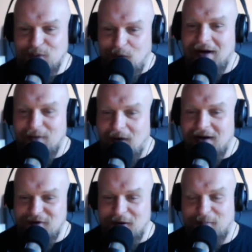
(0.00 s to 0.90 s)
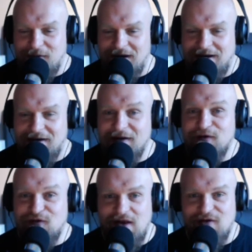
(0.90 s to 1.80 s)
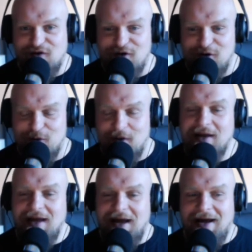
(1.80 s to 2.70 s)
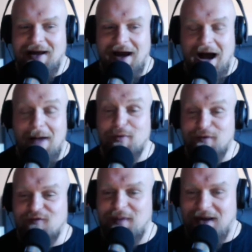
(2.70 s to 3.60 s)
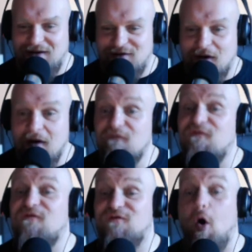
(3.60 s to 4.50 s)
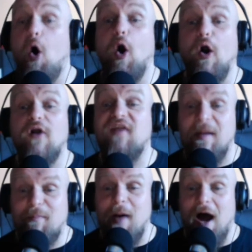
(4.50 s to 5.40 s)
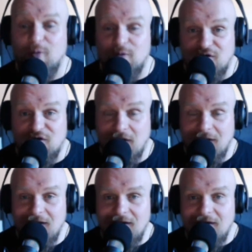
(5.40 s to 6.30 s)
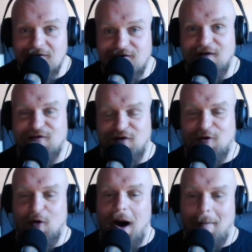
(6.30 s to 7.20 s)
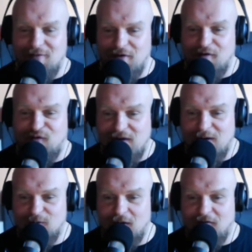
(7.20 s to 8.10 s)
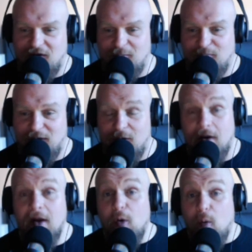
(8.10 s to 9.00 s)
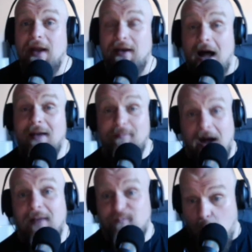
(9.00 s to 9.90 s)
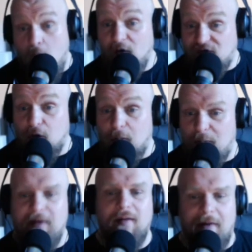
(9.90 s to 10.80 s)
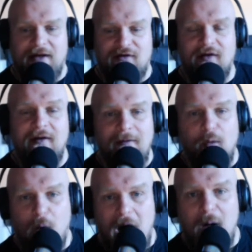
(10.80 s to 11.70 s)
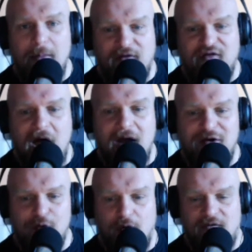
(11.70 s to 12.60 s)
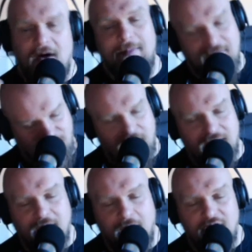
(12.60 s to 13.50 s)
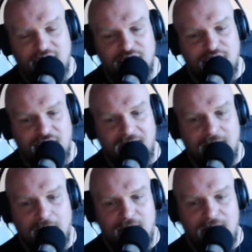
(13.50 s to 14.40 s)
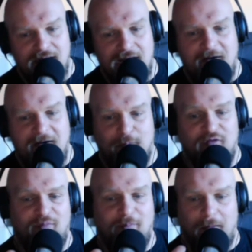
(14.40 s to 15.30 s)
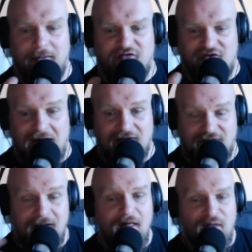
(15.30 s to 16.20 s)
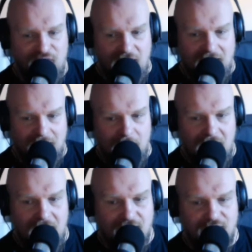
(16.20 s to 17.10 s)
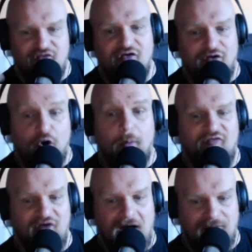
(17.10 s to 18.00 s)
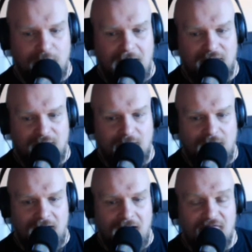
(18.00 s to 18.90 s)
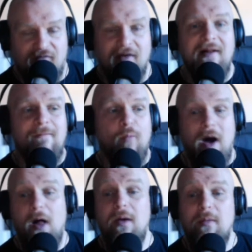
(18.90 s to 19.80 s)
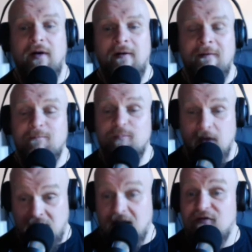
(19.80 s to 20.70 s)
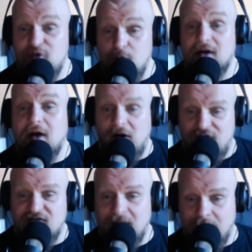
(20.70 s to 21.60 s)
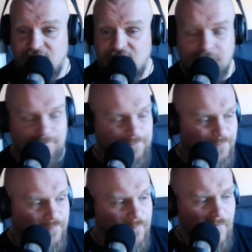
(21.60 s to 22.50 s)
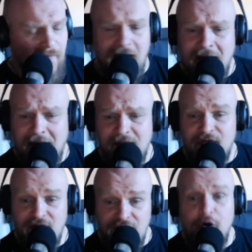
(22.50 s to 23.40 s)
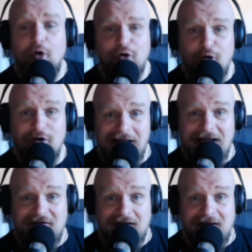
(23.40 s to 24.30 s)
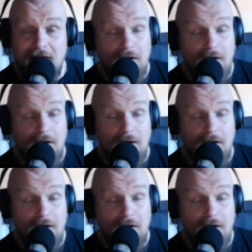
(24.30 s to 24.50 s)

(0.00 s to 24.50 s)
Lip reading: what in your brain says to you, I'm going to spend £40 to go up into the field with a fucking plough. And also bear in mind, while we were slagging you off, encouraging you today on the Xbox public chat thing we have, the group chat we had on live, while we were giving you encouraging statements, your good lady,